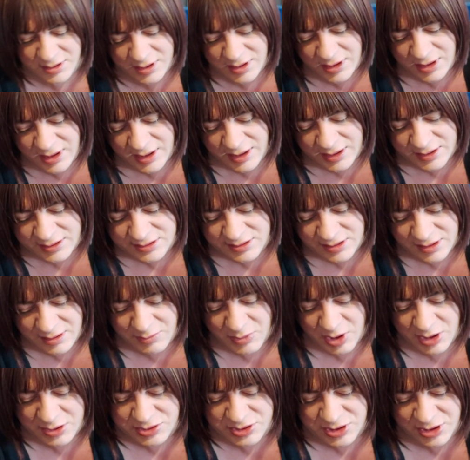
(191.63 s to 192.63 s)
is,
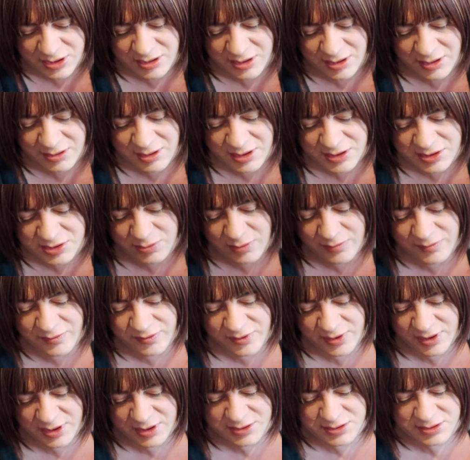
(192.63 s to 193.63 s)
I'll show you this one
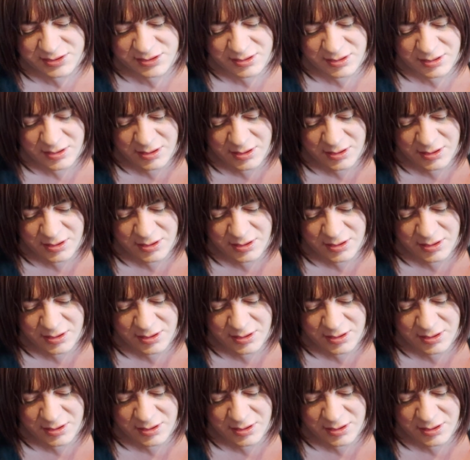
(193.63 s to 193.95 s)
first.